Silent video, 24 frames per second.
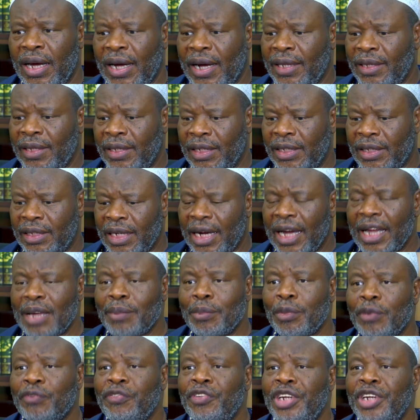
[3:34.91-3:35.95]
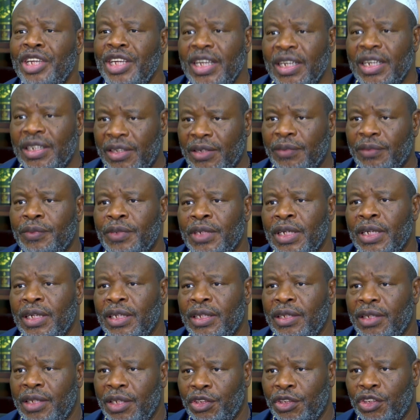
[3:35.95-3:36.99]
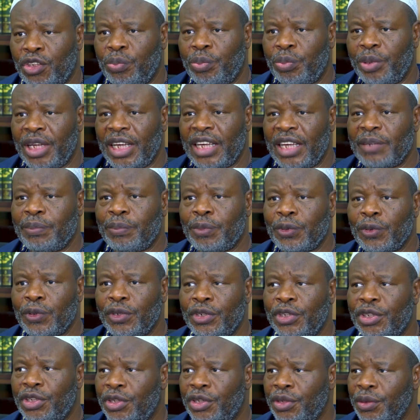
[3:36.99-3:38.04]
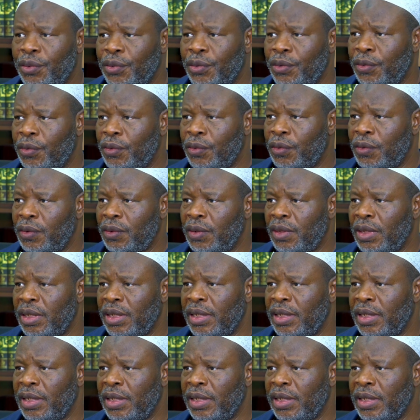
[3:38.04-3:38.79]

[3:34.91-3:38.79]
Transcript: at the time of need, they should be able to